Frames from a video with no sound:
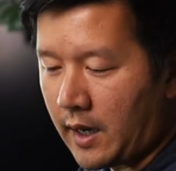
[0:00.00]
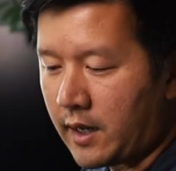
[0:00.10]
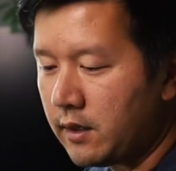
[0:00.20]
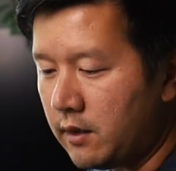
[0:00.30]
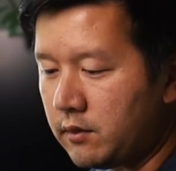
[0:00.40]

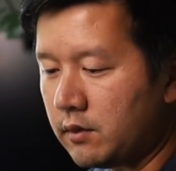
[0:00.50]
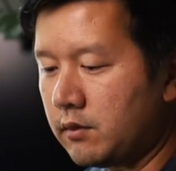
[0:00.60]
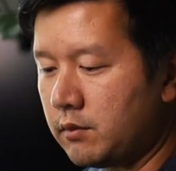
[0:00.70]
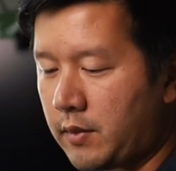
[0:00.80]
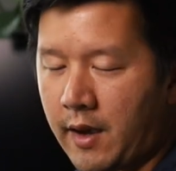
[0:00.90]
I didn't need
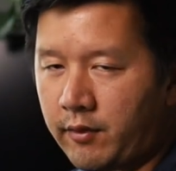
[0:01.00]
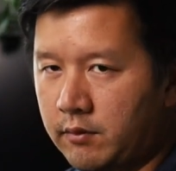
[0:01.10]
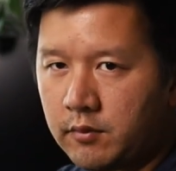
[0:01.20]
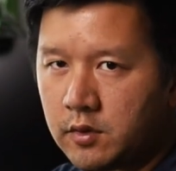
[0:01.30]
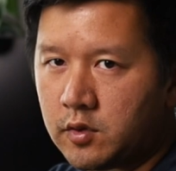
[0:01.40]
to have it
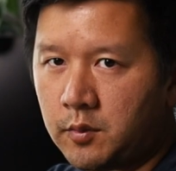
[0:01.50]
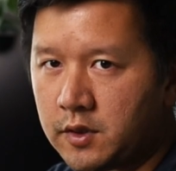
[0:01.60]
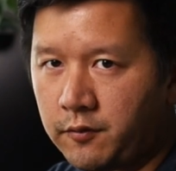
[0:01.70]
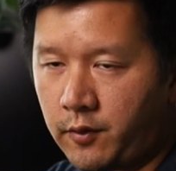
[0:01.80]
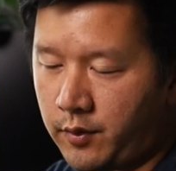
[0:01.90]
so
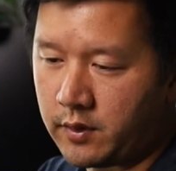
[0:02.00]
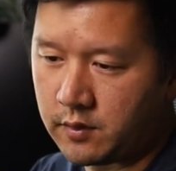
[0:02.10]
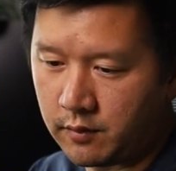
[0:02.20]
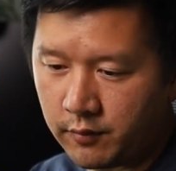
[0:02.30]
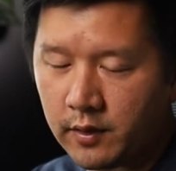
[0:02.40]
much forward,
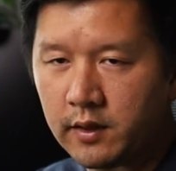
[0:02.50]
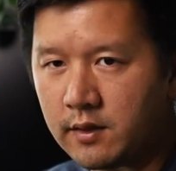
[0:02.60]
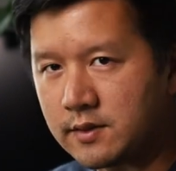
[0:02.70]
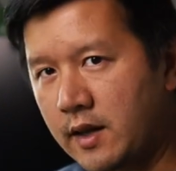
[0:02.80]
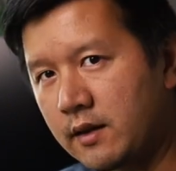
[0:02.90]
so really
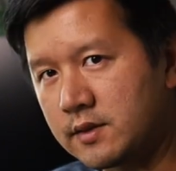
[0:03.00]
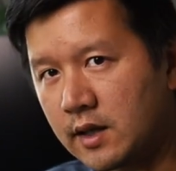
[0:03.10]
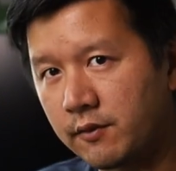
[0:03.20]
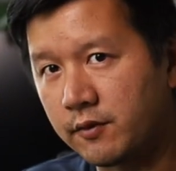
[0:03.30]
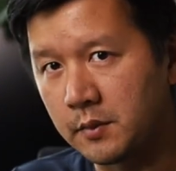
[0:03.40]
the standard
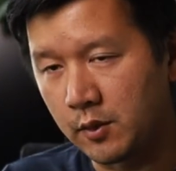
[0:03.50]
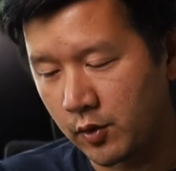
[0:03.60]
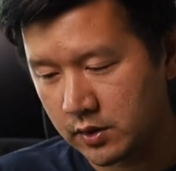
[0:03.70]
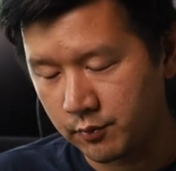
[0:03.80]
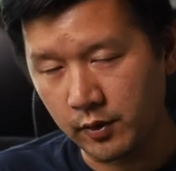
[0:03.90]
setup for me
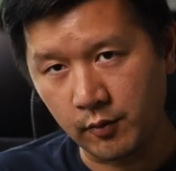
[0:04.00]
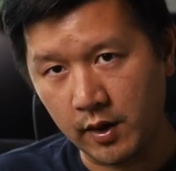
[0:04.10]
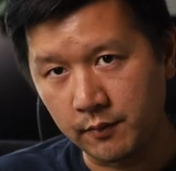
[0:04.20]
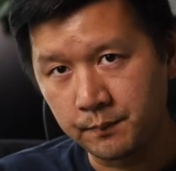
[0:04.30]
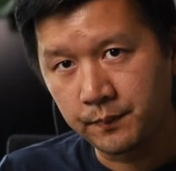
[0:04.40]
works pretty well.